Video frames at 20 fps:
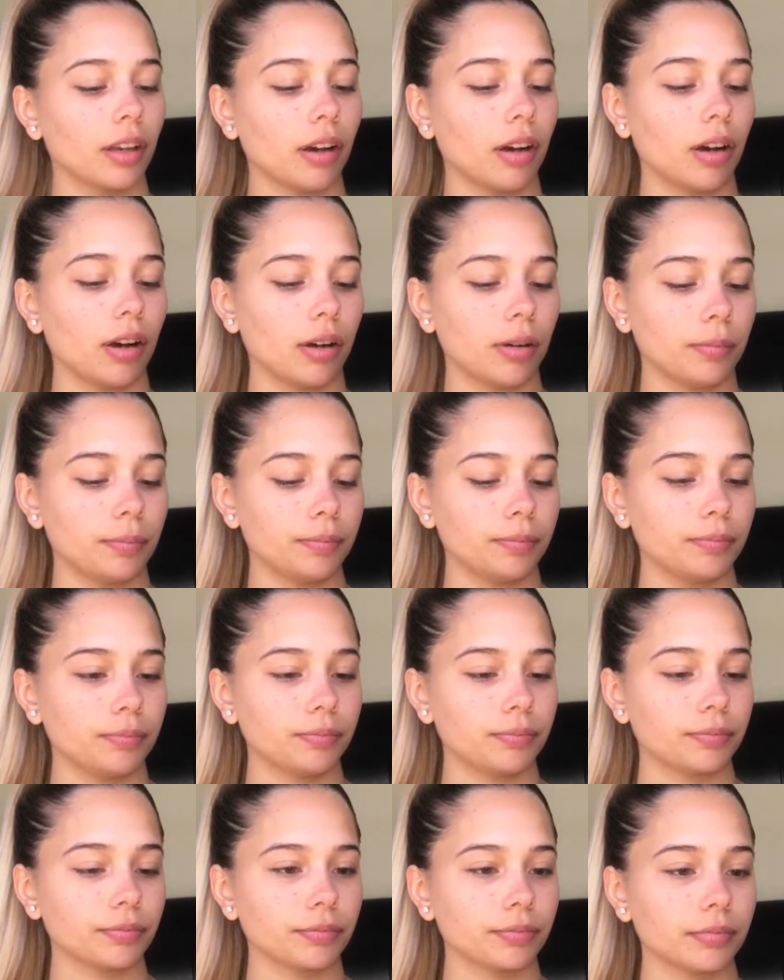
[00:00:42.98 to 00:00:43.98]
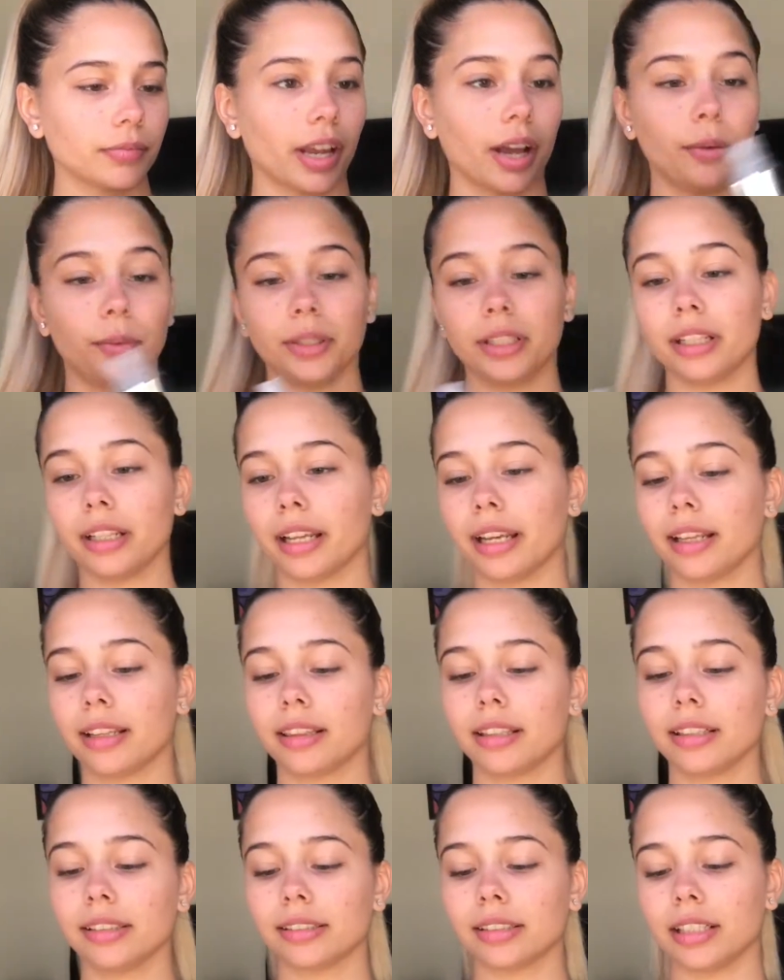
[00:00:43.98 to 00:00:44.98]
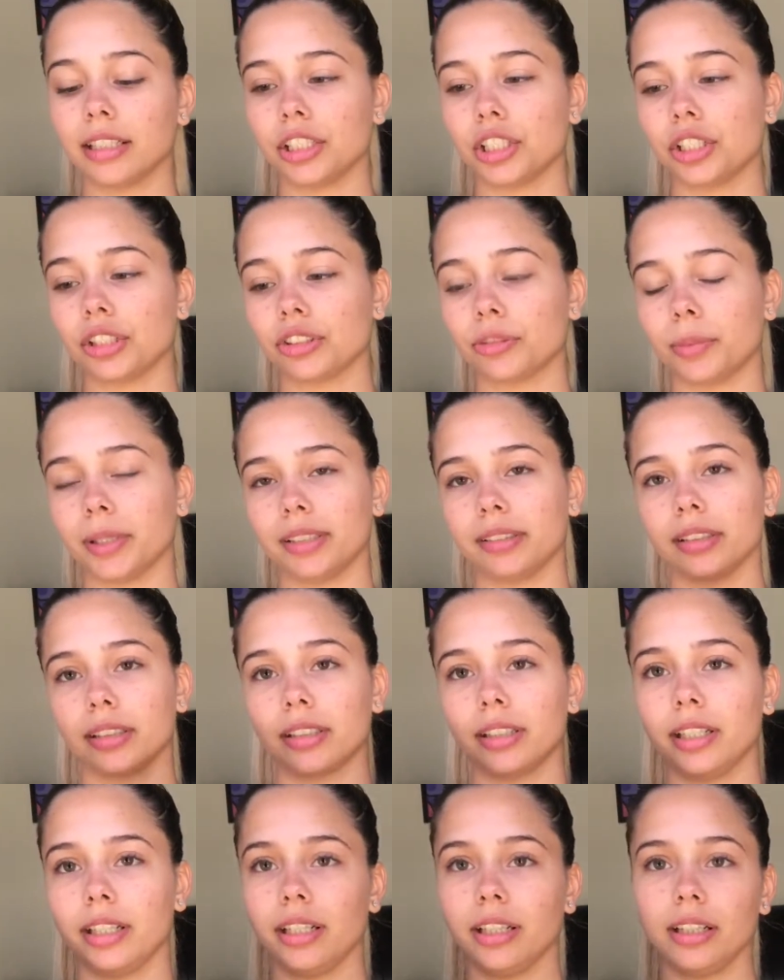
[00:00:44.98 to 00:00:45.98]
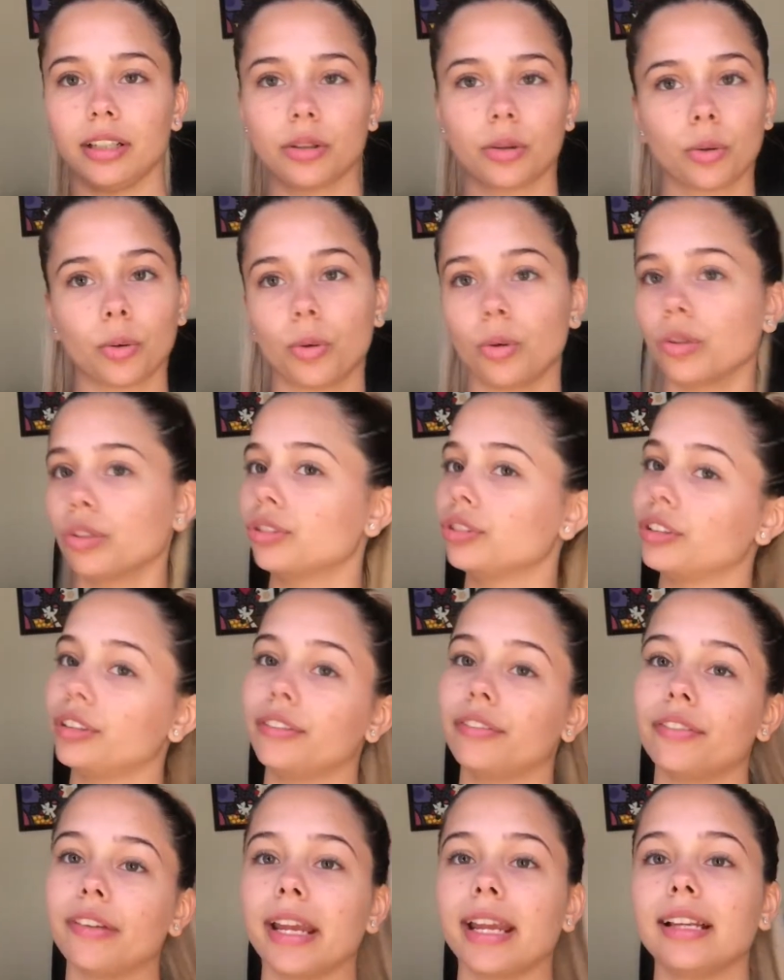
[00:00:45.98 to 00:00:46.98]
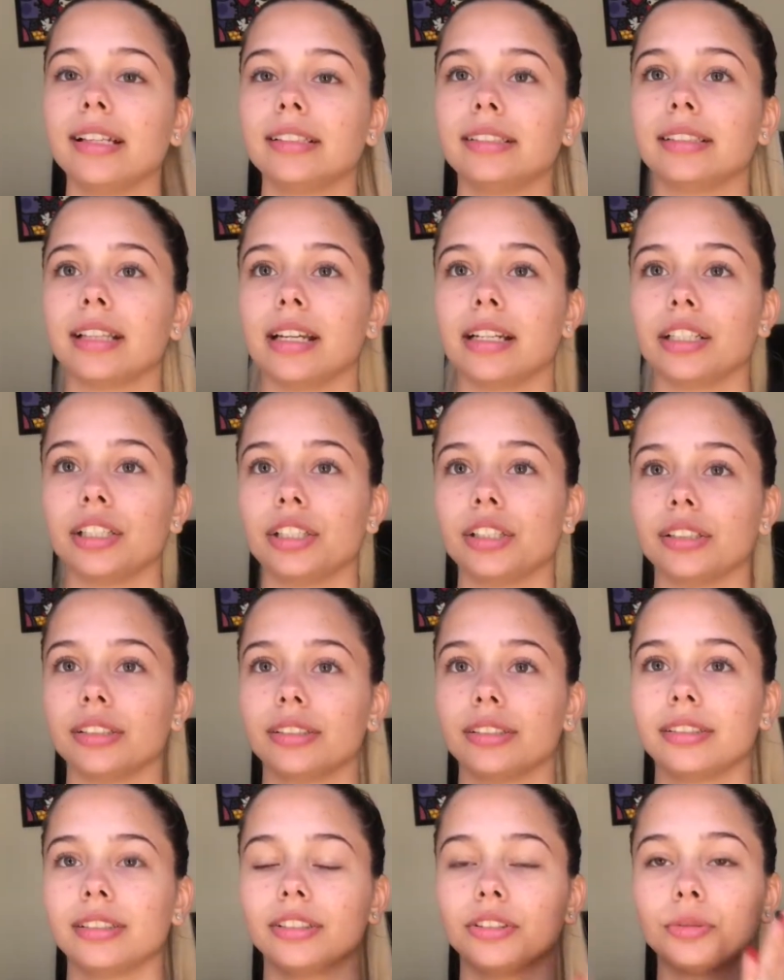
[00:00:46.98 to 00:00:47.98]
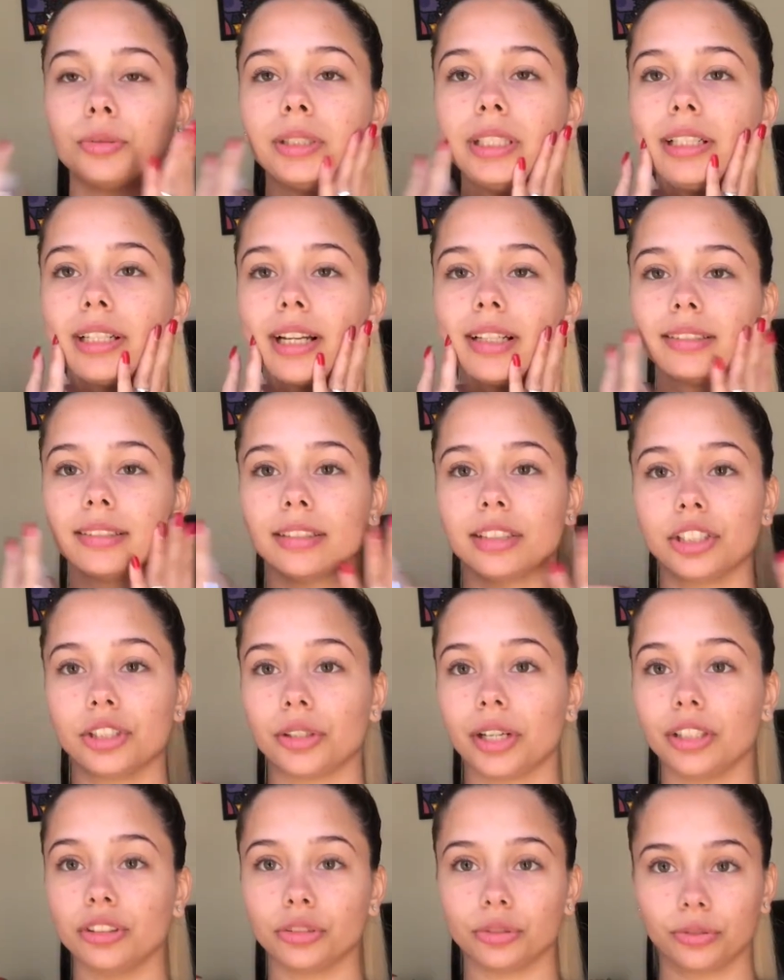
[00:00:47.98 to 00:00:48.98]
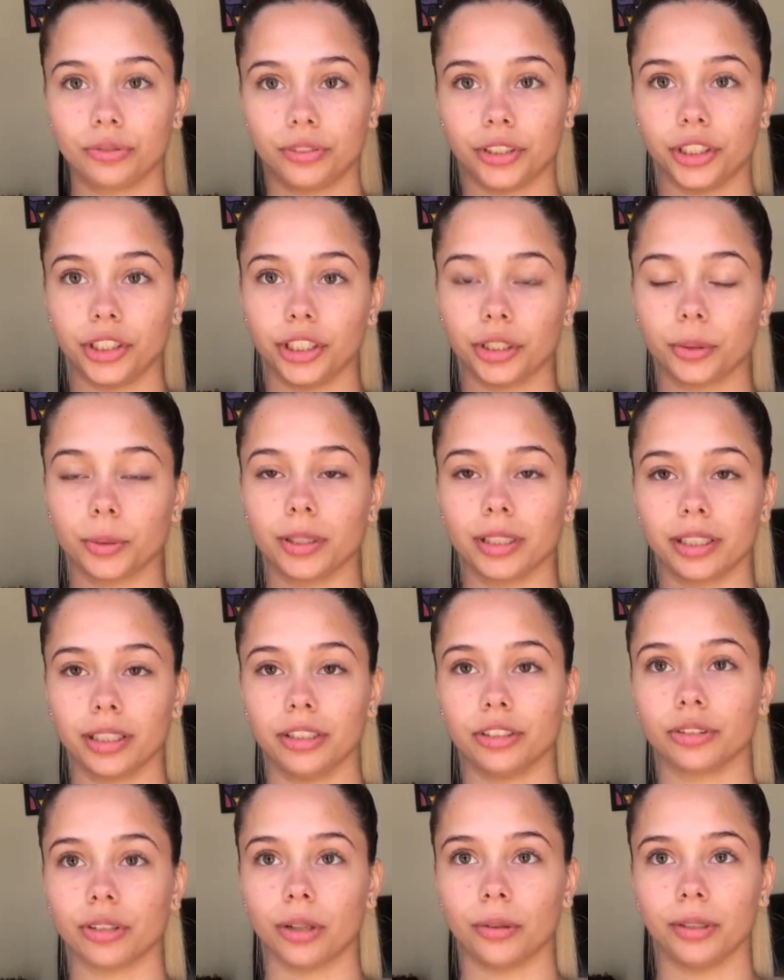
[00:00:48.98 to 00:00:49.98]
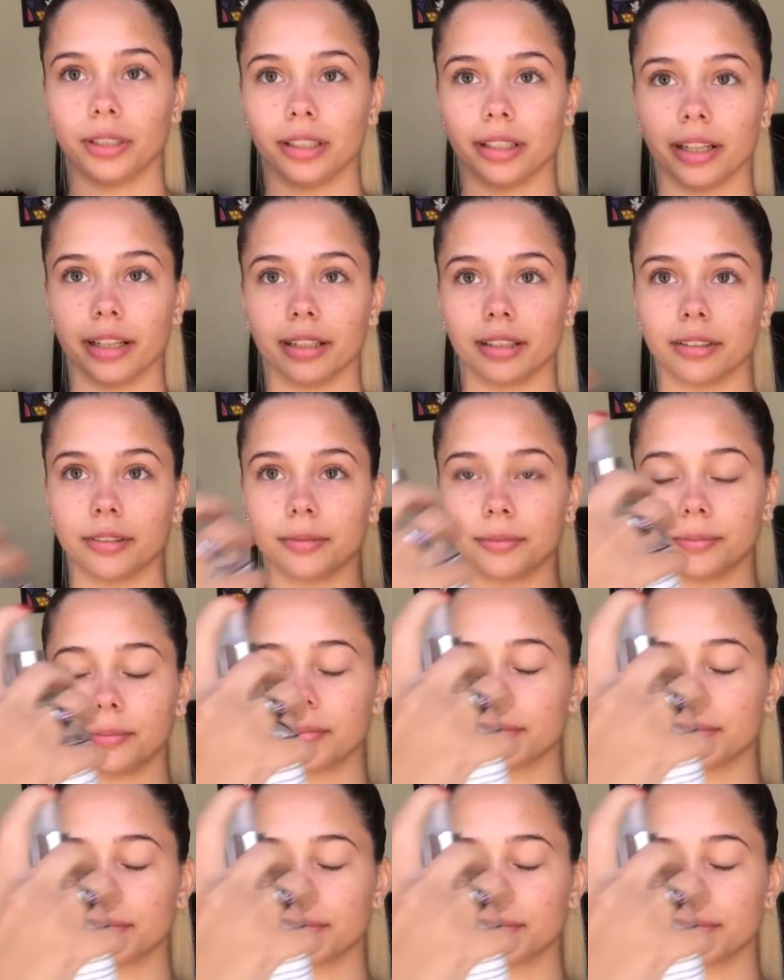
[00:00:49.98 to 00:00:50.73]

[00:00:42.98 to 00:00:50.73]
I really like this, and it just basically cools your face, and it's really nice, and it dries very quickly, so I really like it.